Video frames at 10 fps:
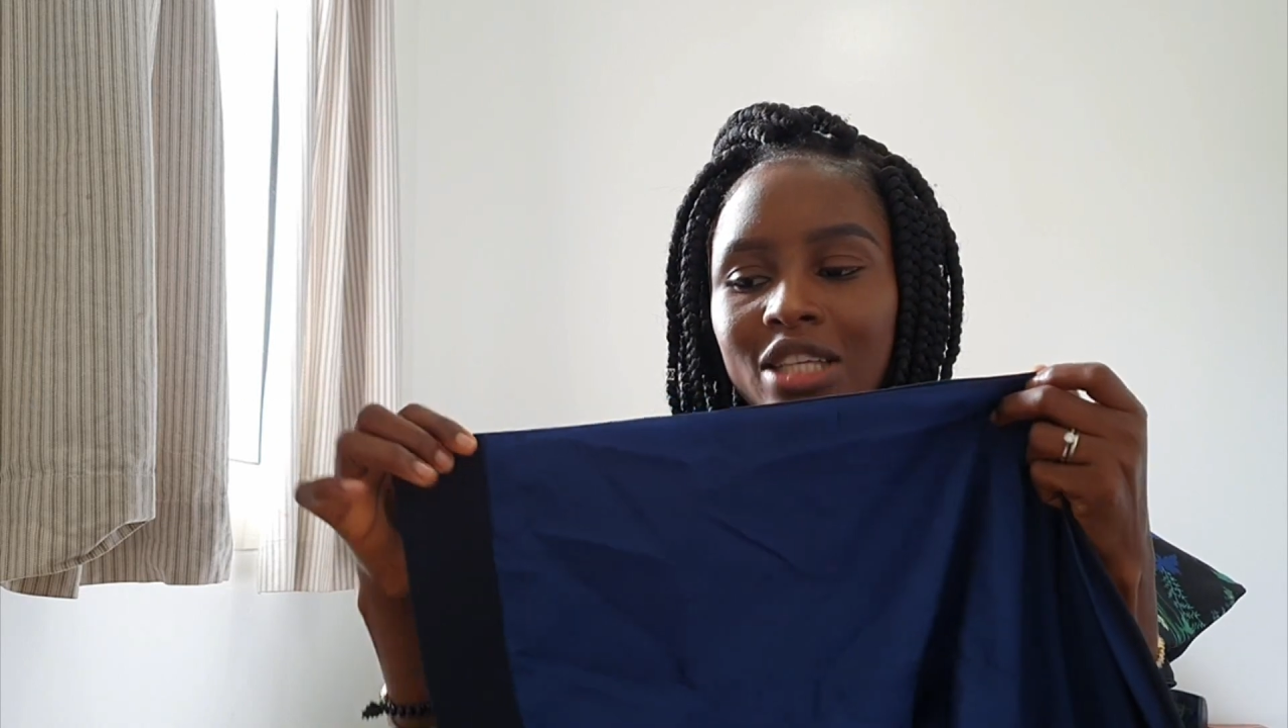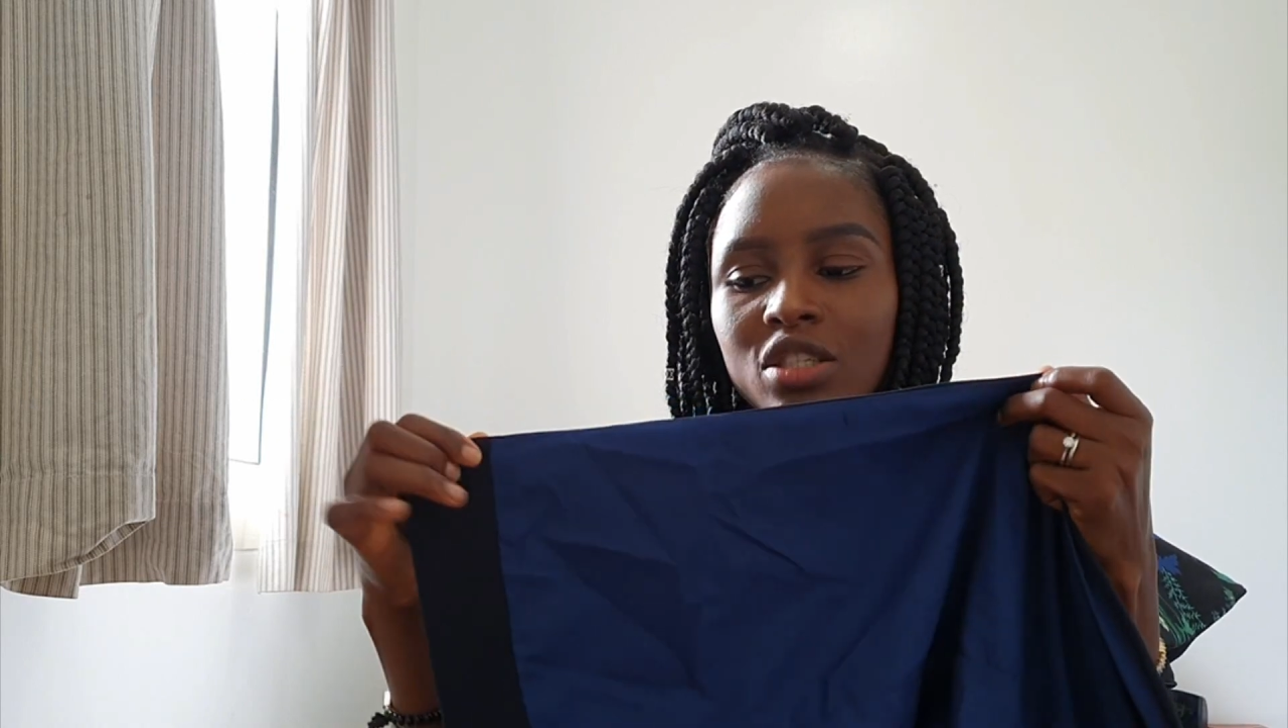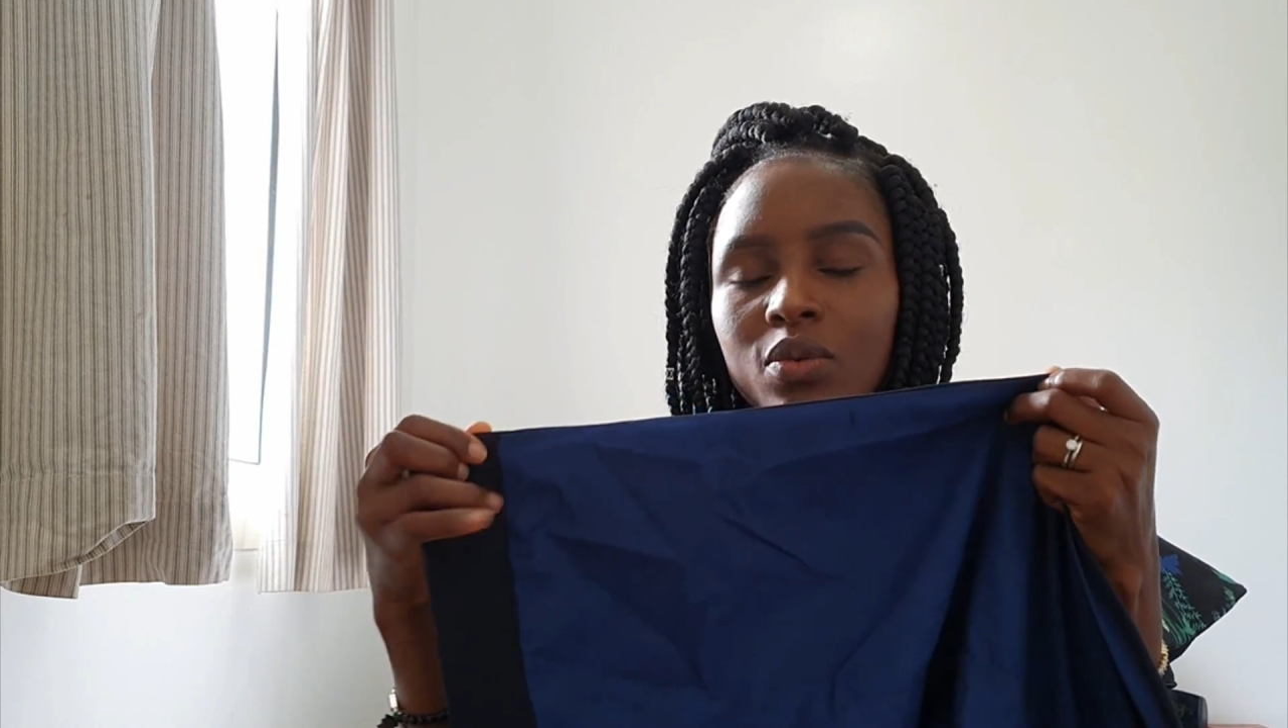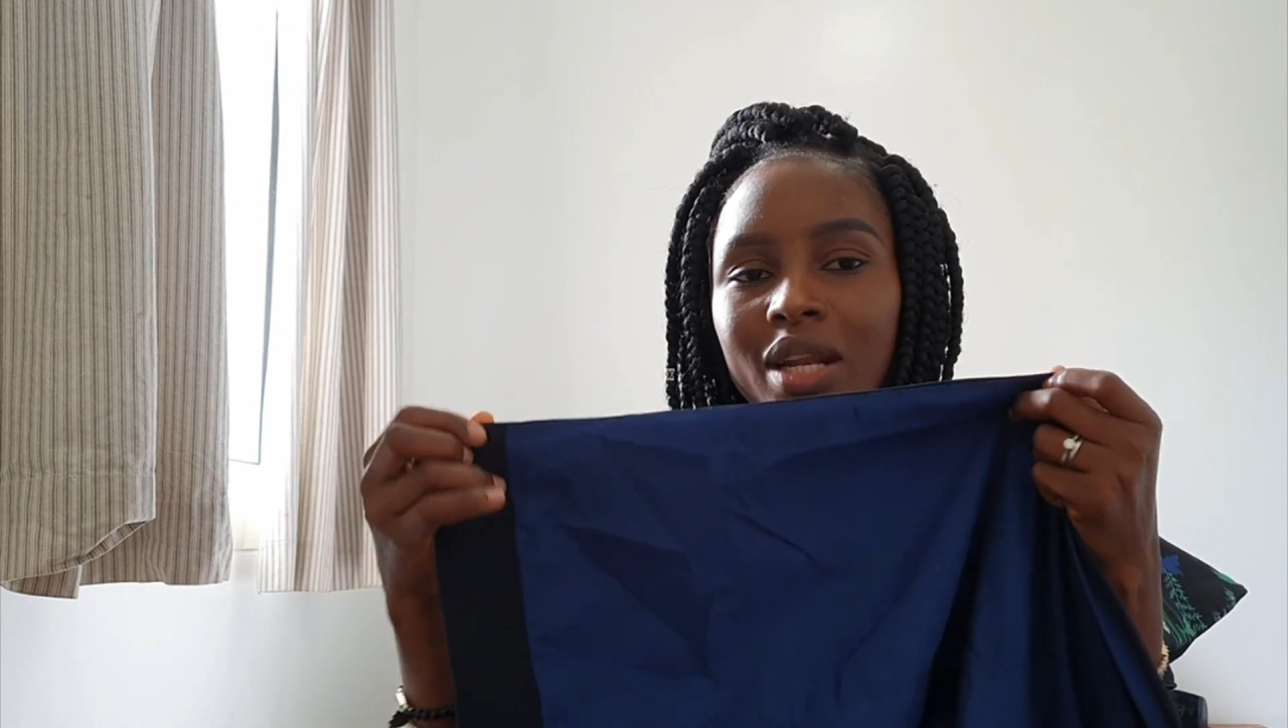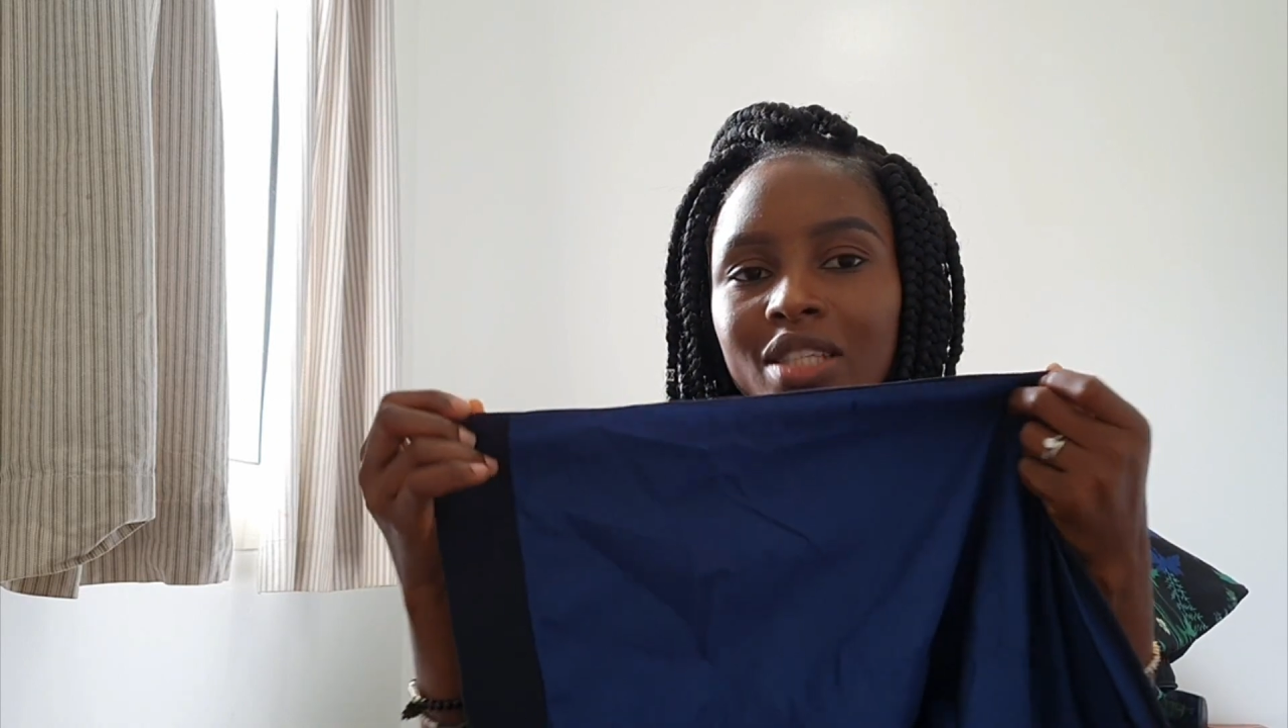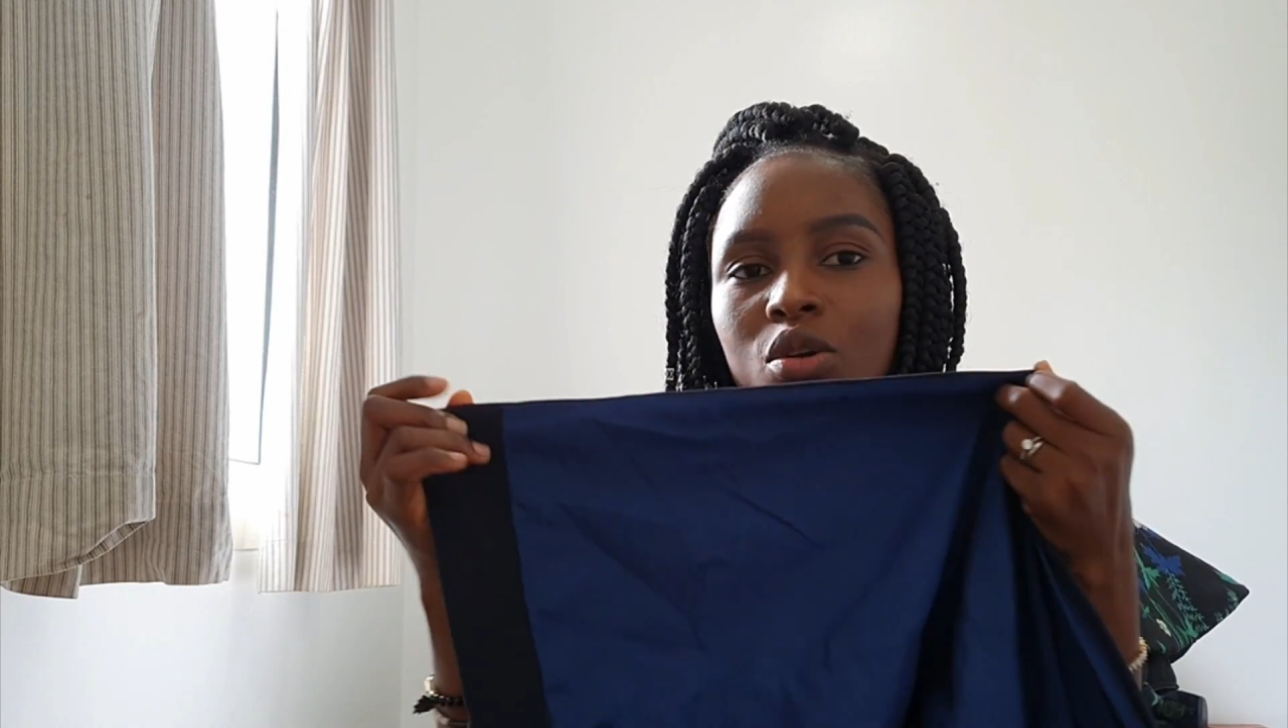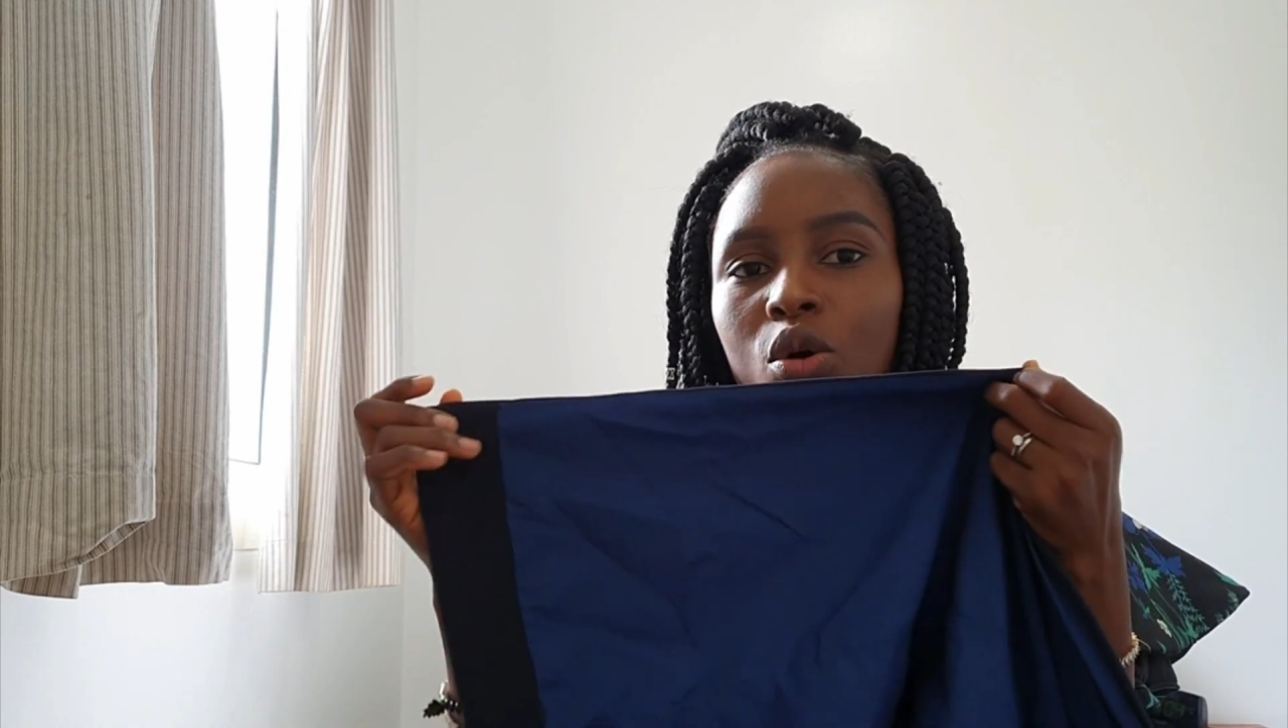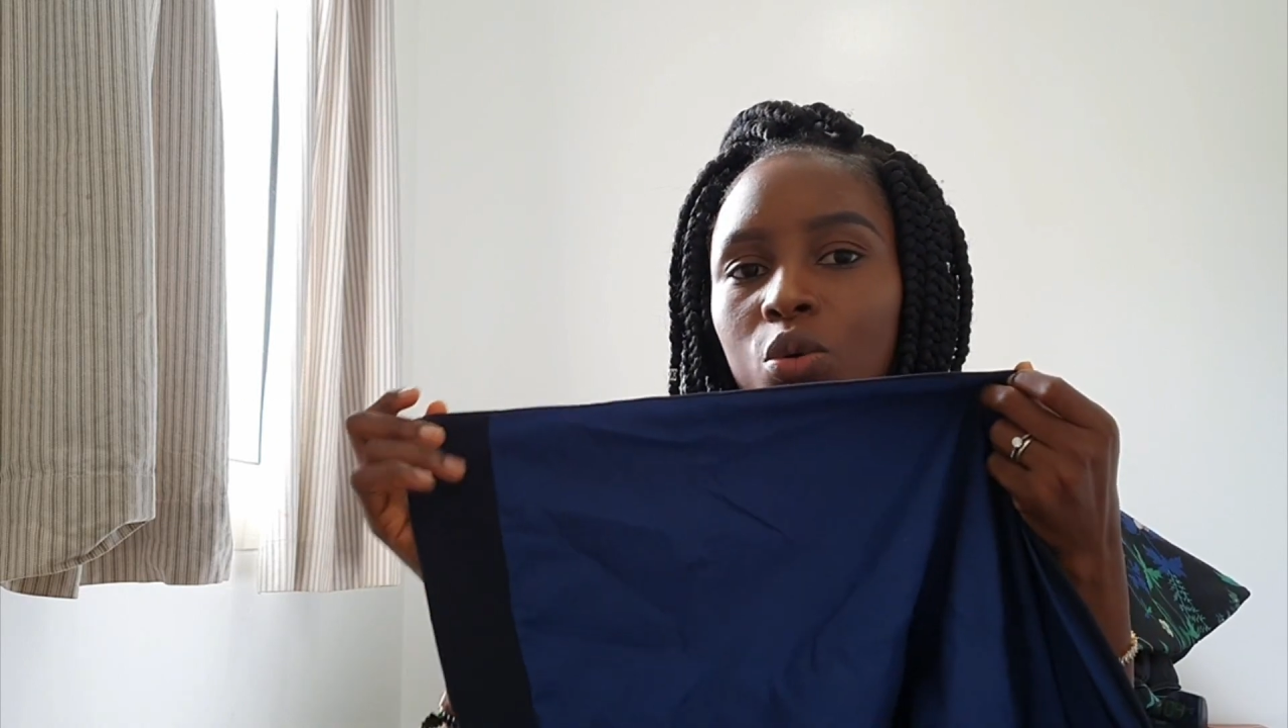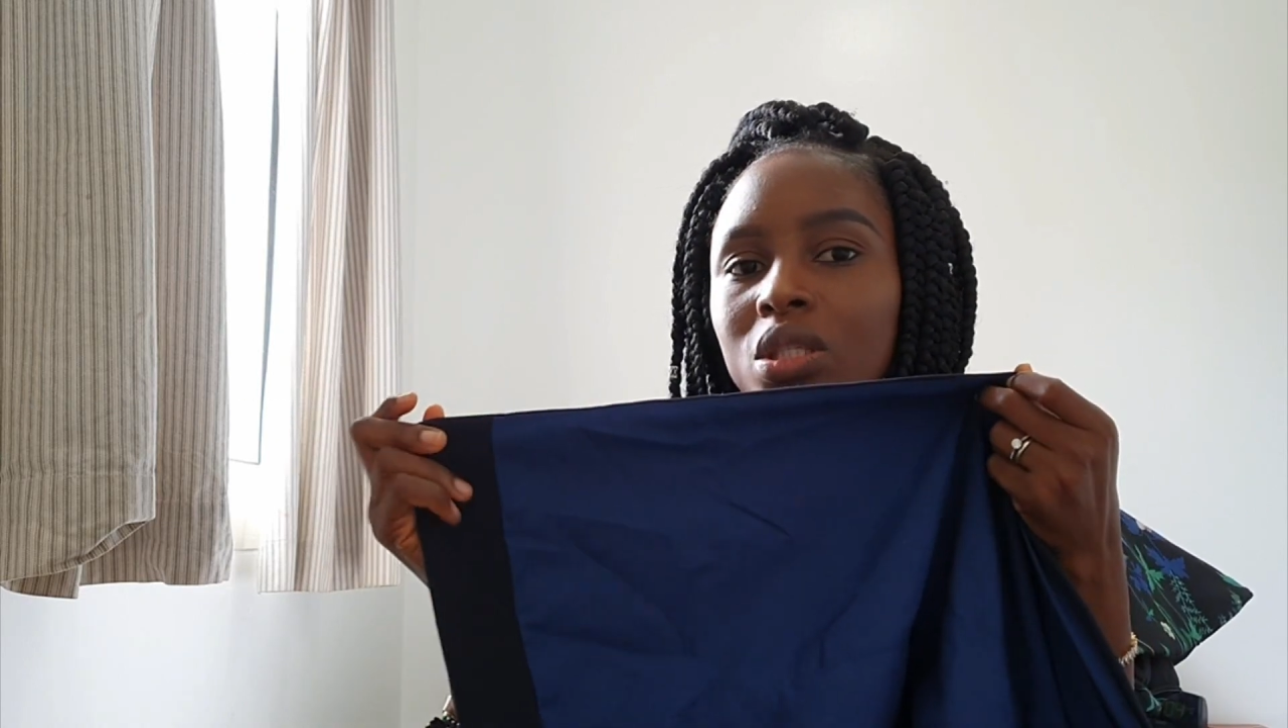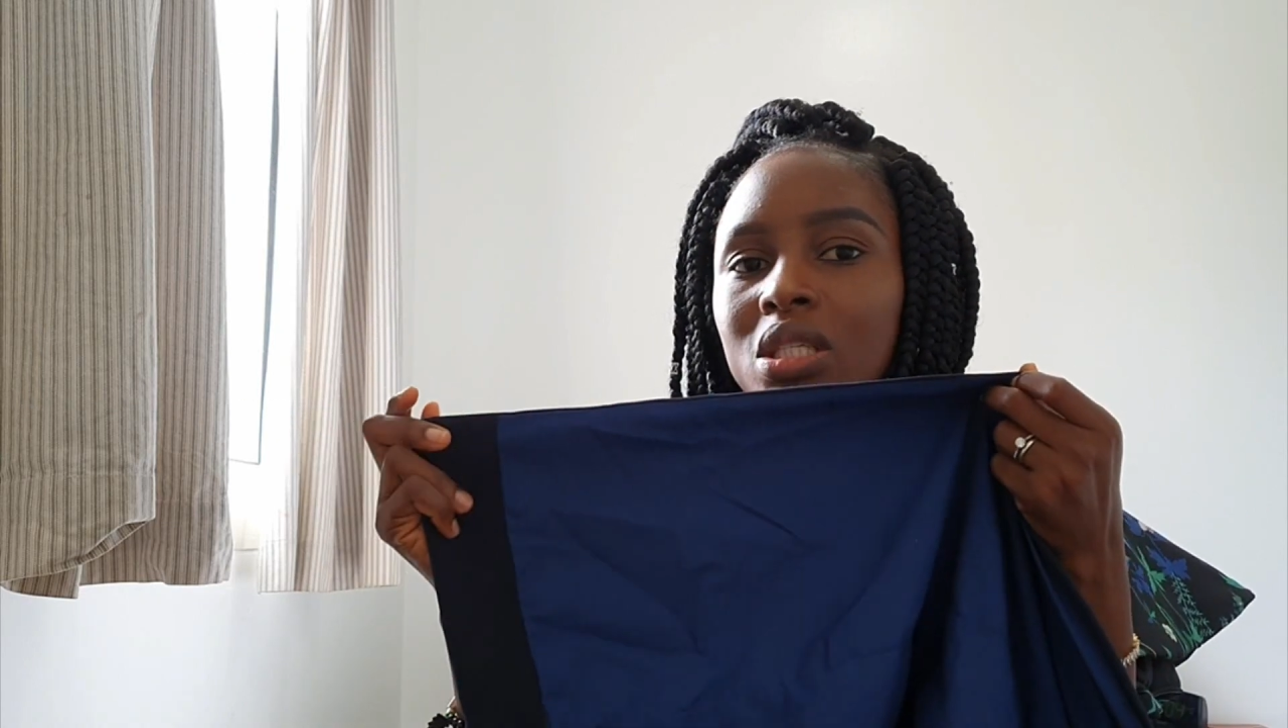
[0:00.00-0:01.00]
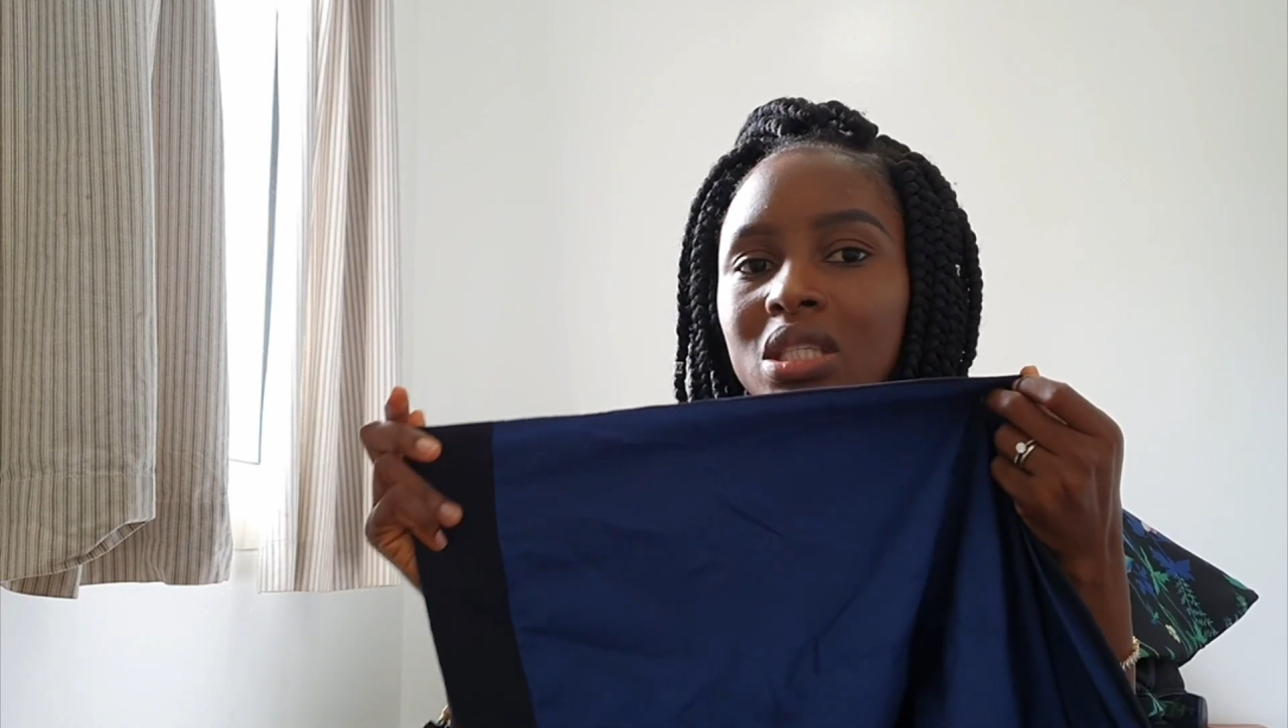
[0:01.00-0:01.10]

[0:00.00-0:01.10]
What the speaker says: I just wanted to hold